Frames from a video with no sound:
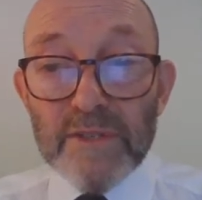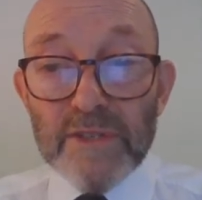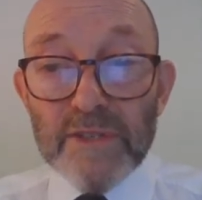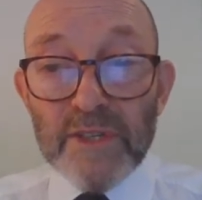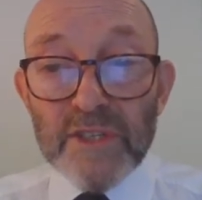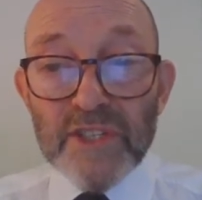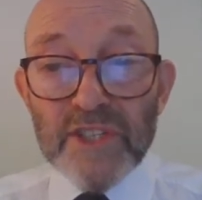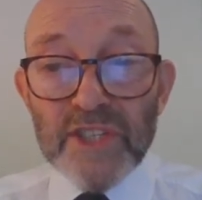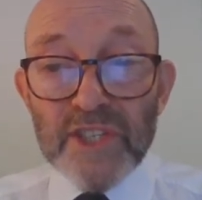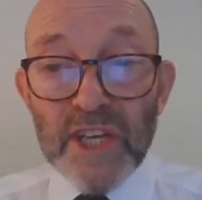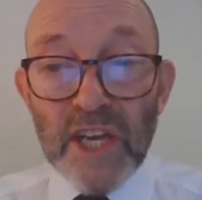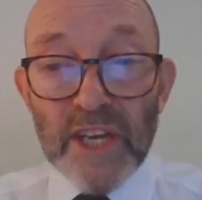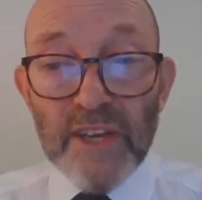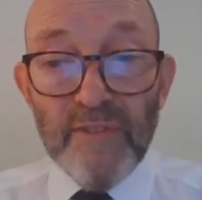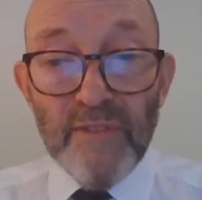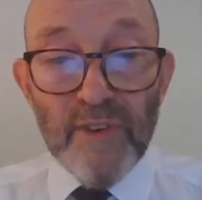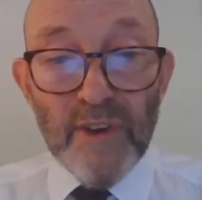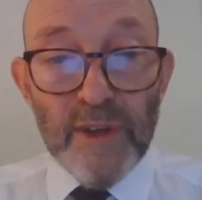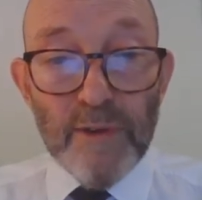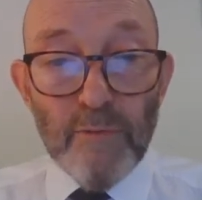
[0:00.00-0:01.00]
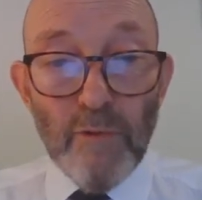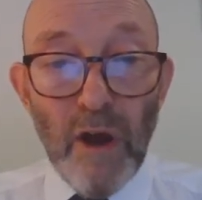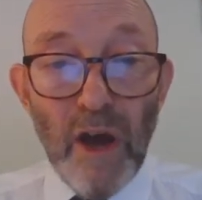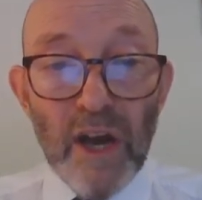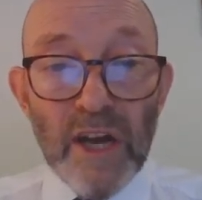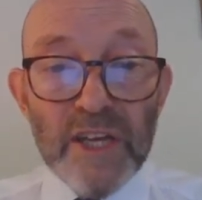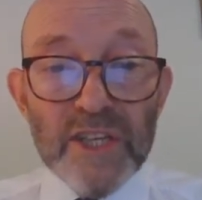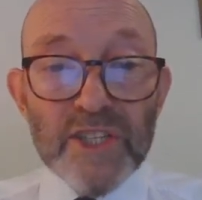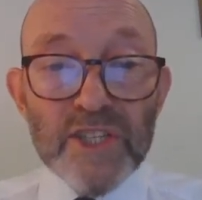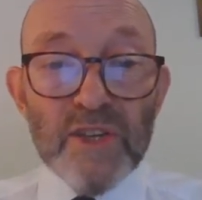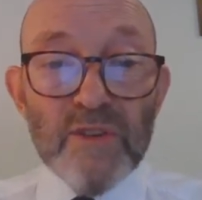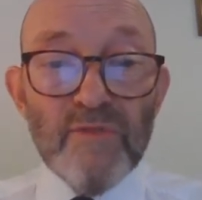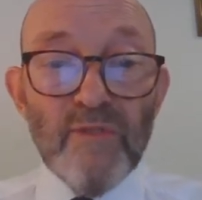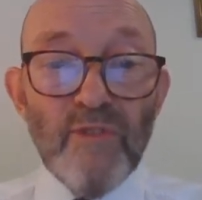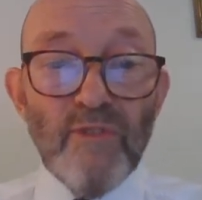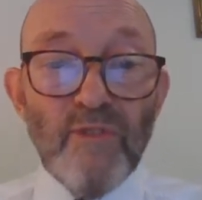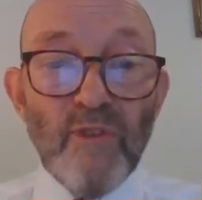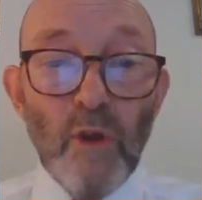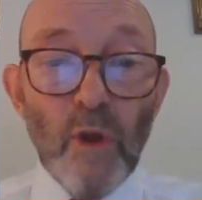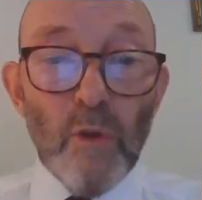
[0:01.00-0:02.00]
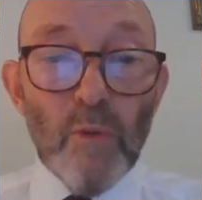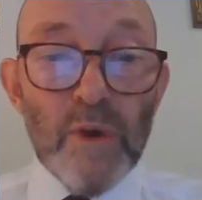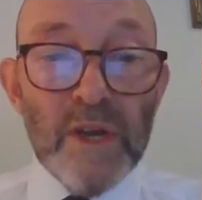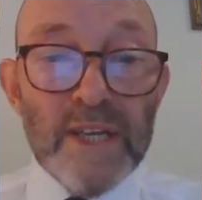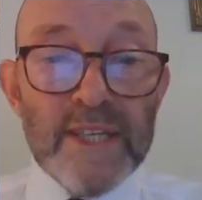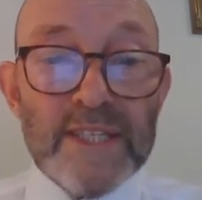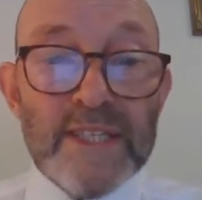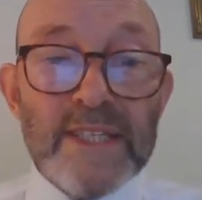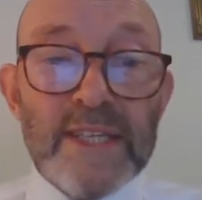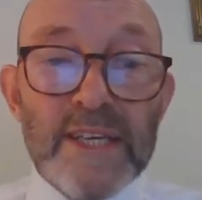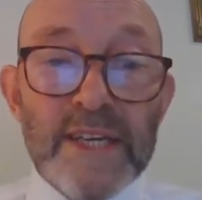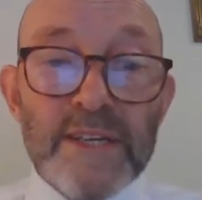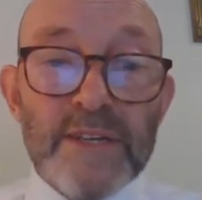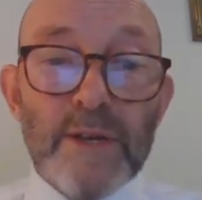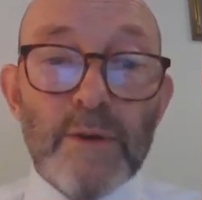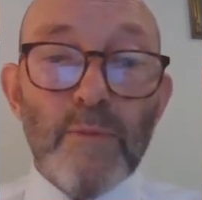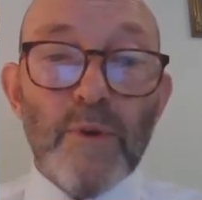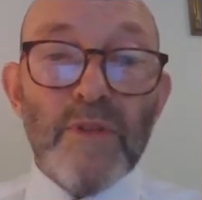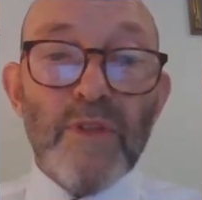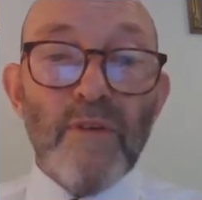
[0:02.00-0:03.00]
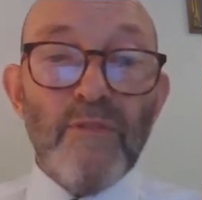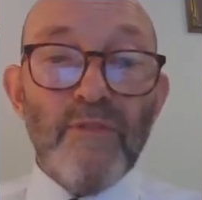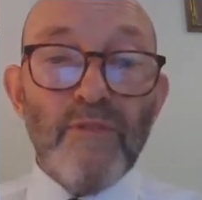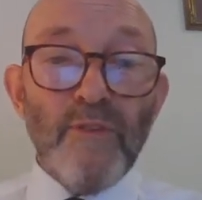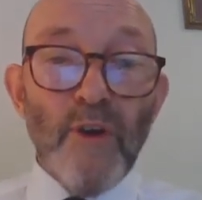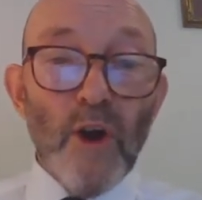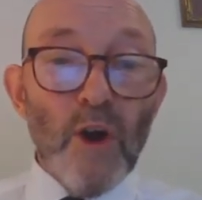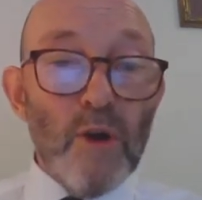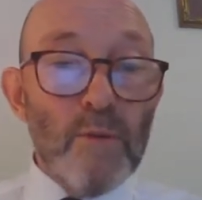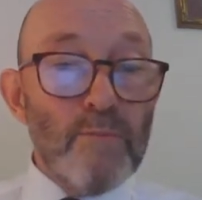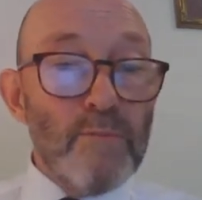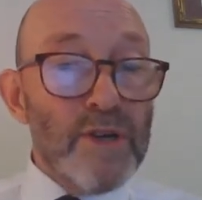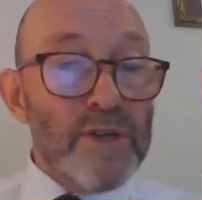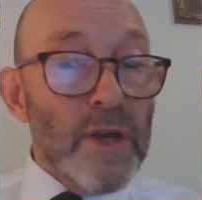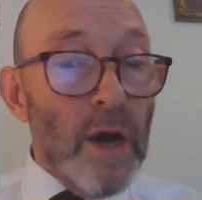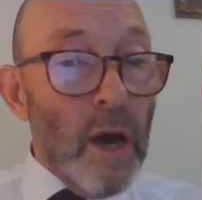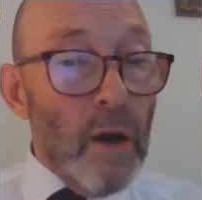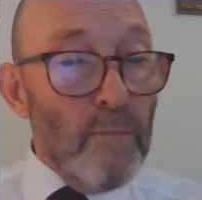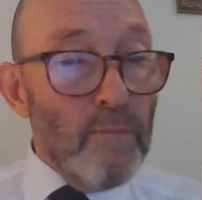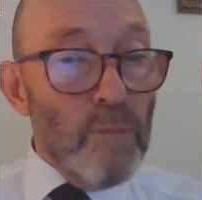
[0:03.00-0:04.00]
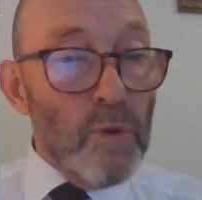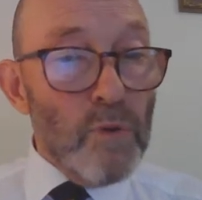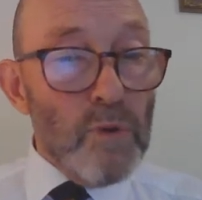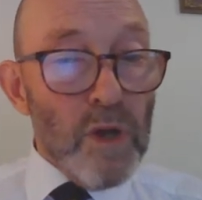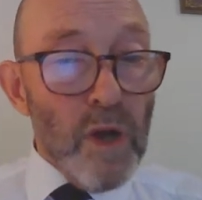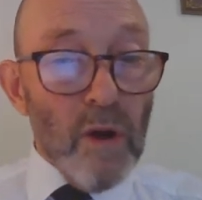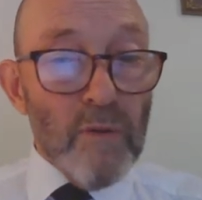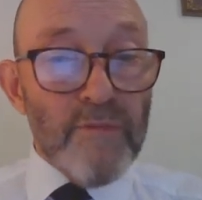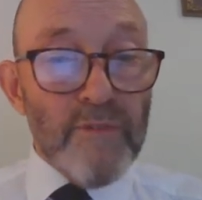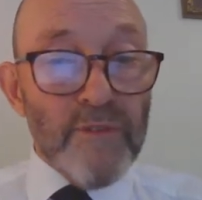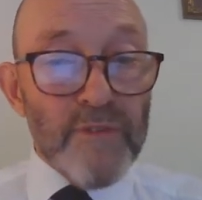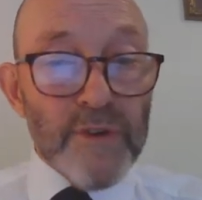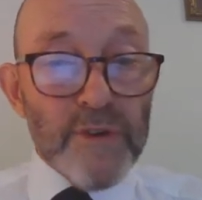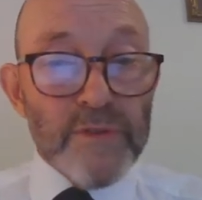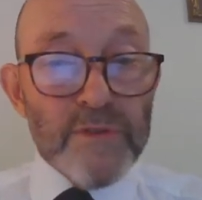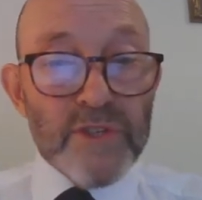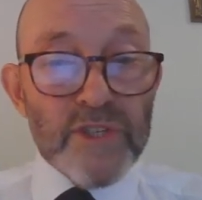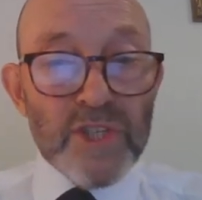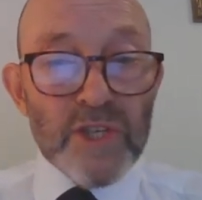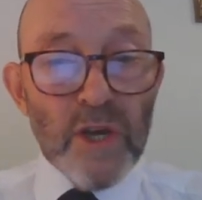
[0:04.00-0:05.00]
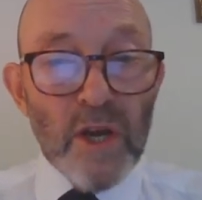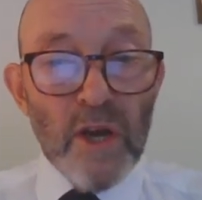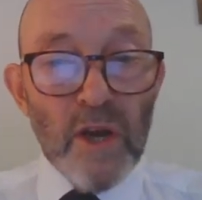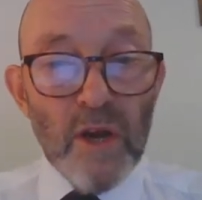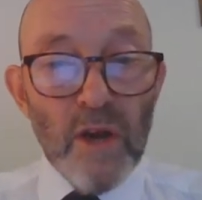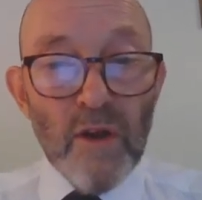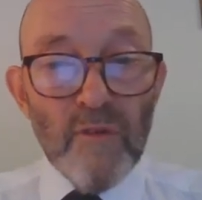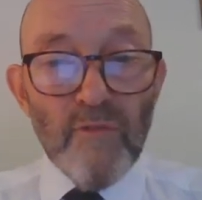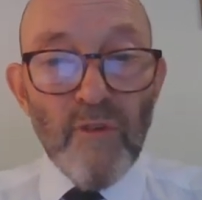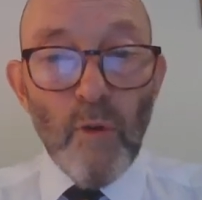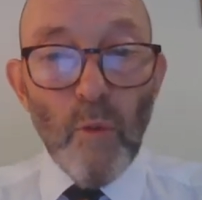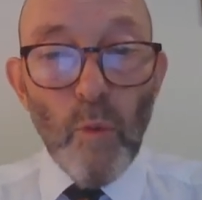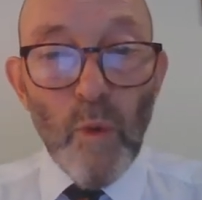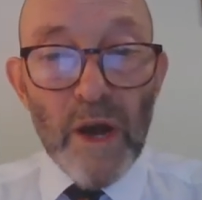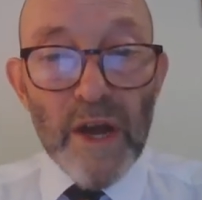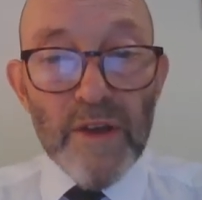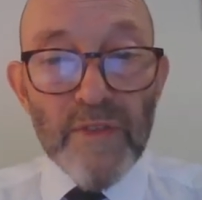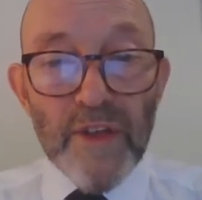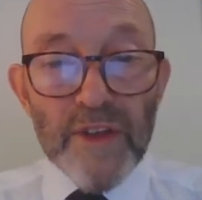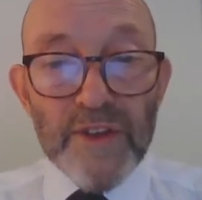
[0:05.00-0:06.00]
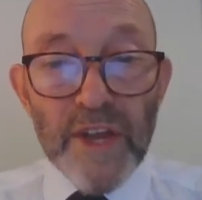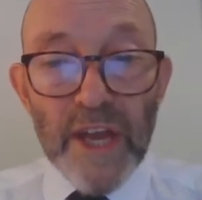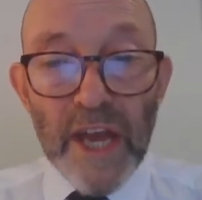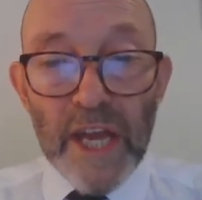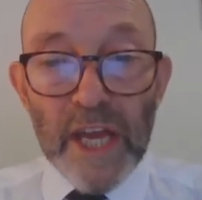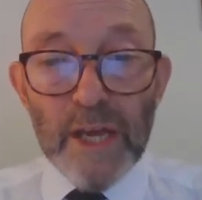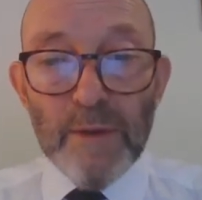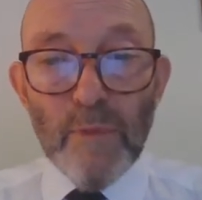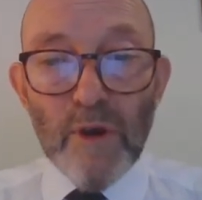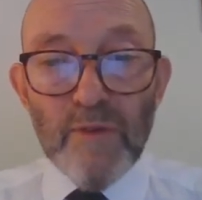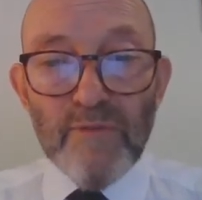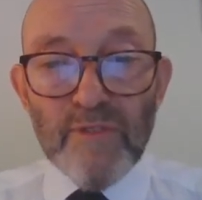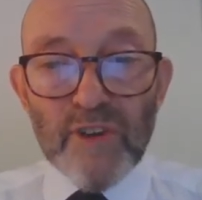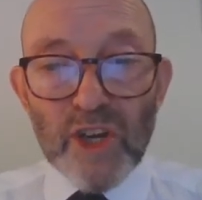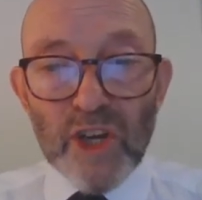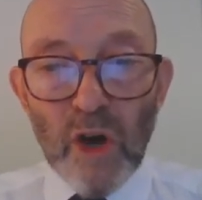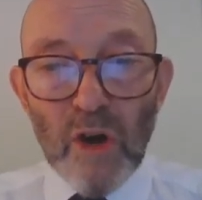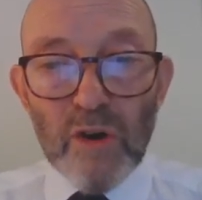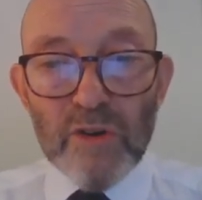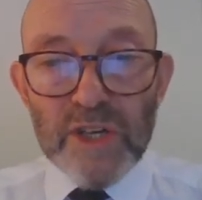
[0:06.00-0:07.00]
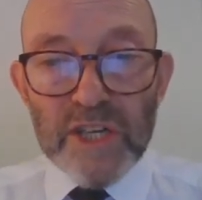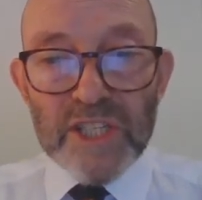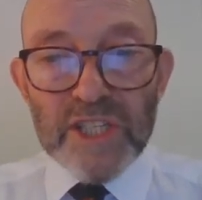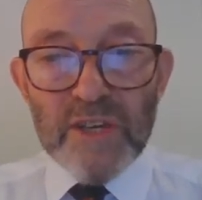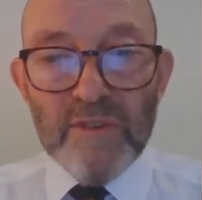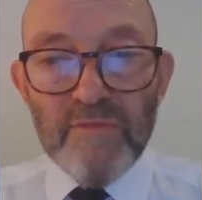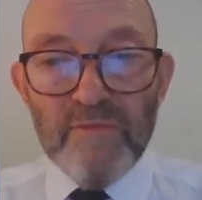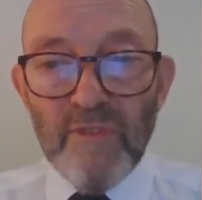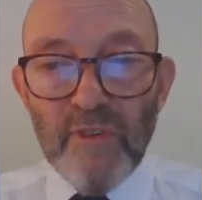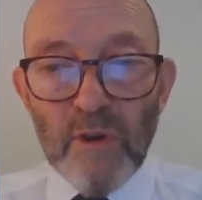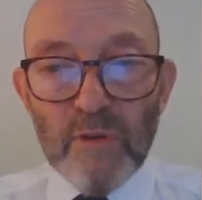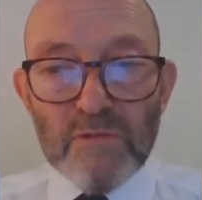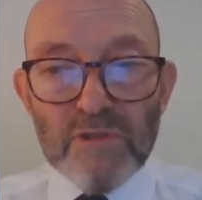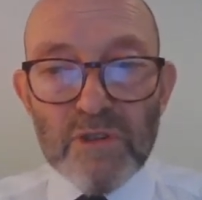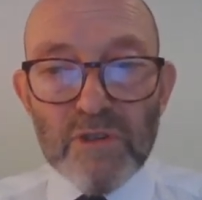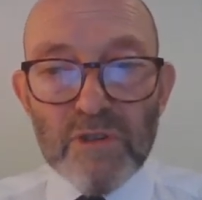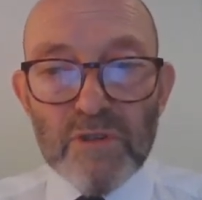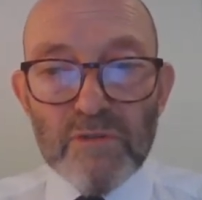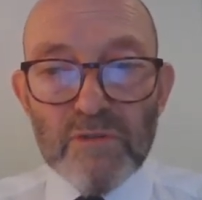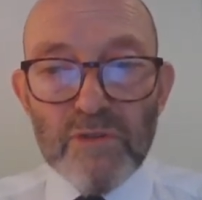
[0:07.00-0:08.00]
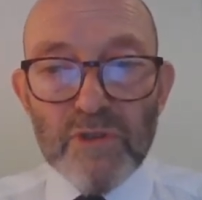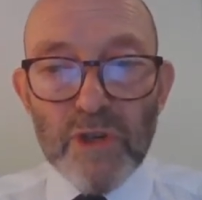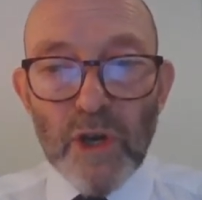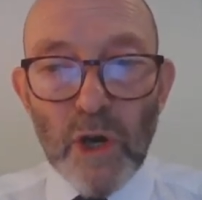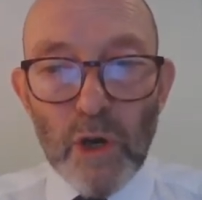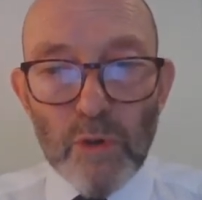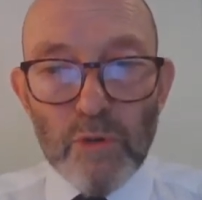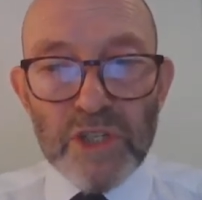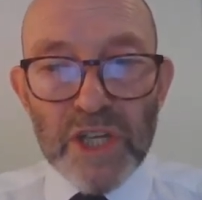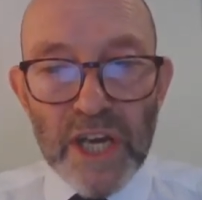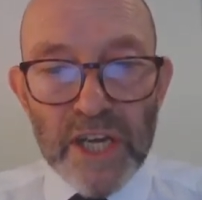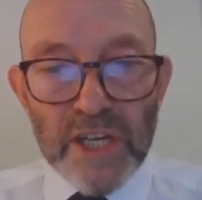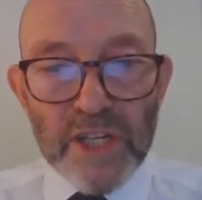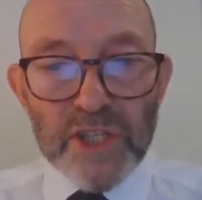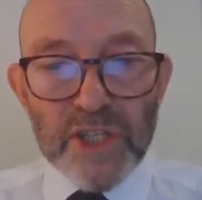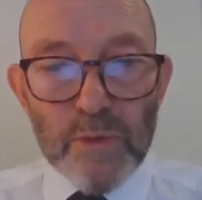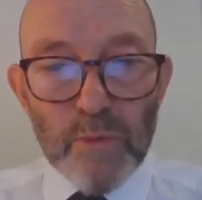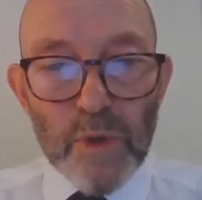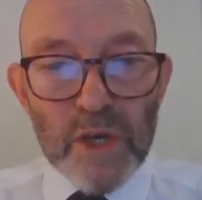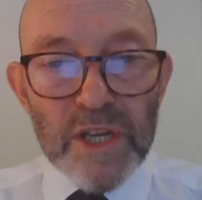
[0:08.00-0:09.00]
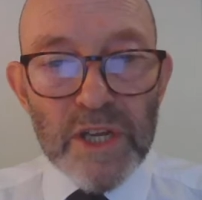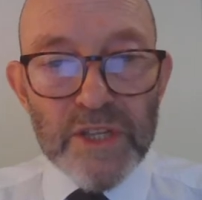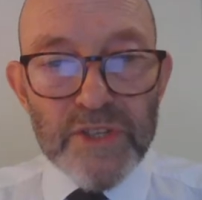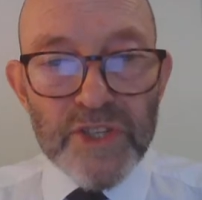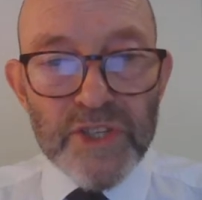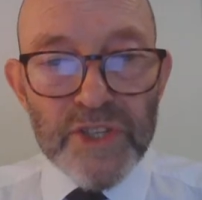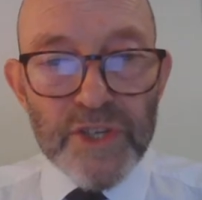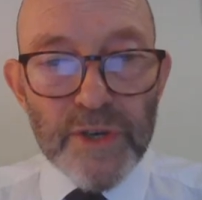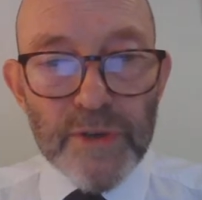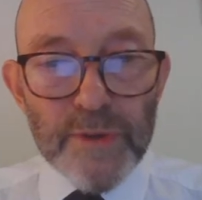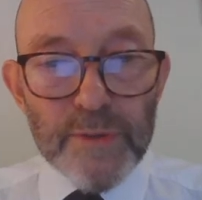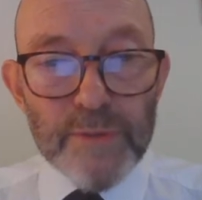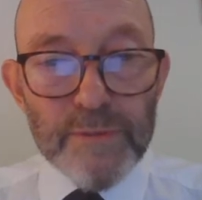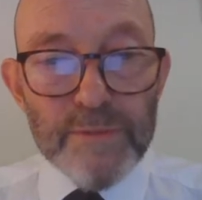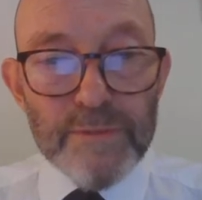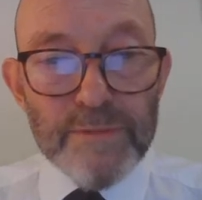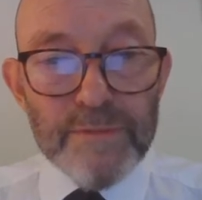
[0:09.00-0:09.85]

to safely rise and follow his leader with a firm but humble confidence, for where the name of God is invoked, no danger will ensue.